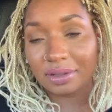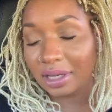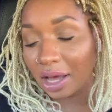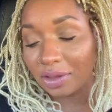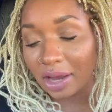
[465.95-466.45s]

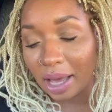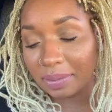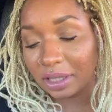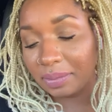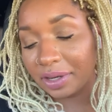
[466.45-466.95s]
Now they're
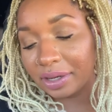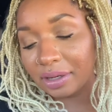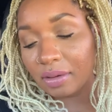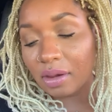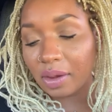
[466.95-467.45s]
happily
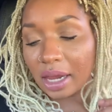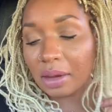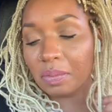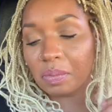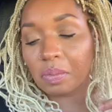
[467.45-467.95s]
married.
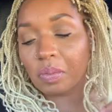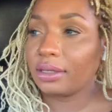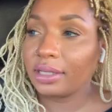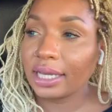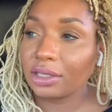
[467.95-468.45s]
Okay,
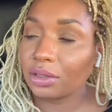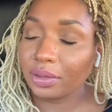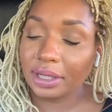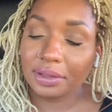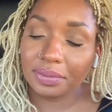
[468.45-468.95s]
next
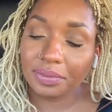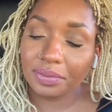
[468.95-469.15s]
story.